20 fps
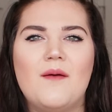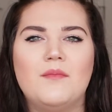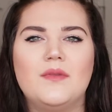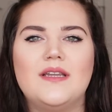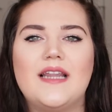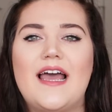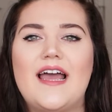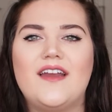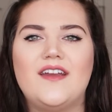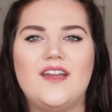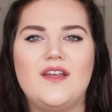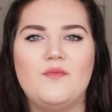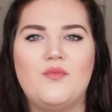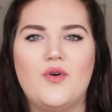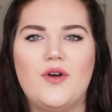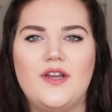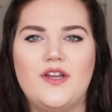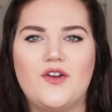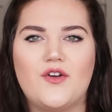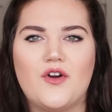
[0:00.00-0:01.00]
landing
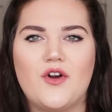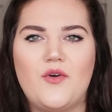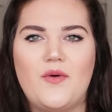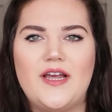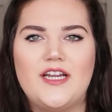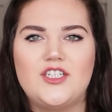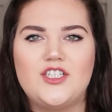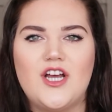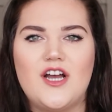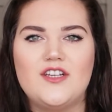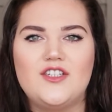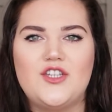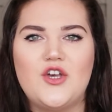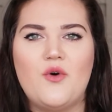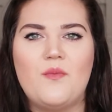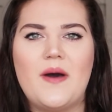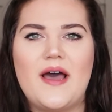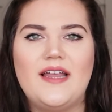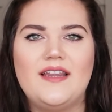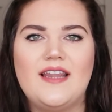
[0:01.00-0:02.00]
point in Croatia. So
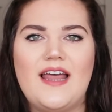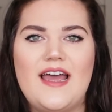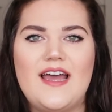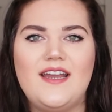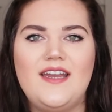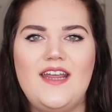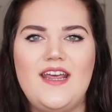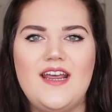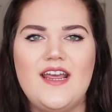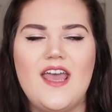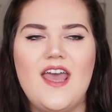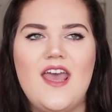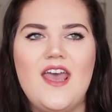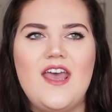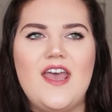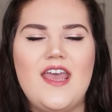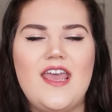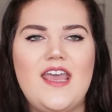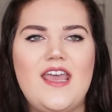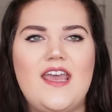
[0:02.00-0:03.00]
by landing
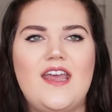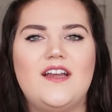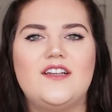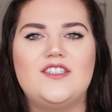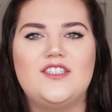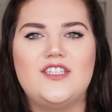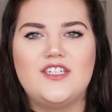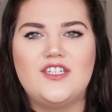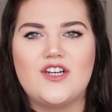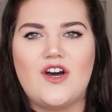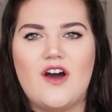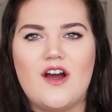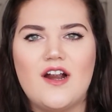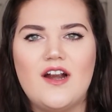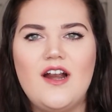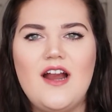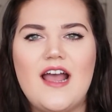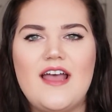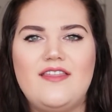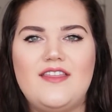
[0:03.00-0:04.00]
in
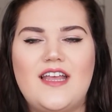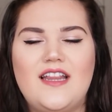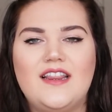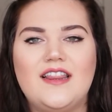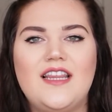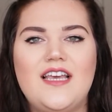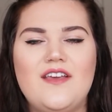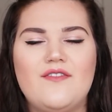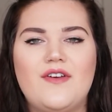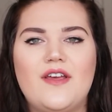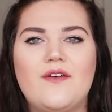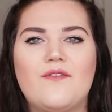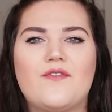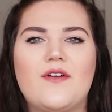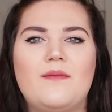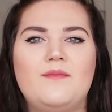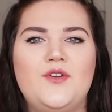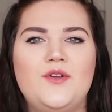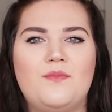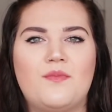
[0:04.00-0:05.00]
Zadar and then leaving
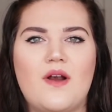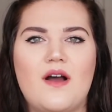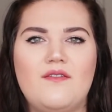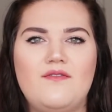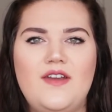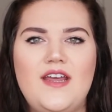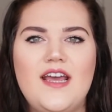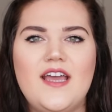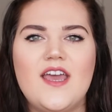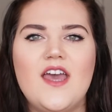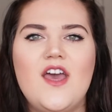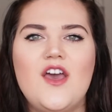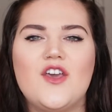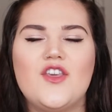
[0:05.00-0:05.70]
from Dubrovnik,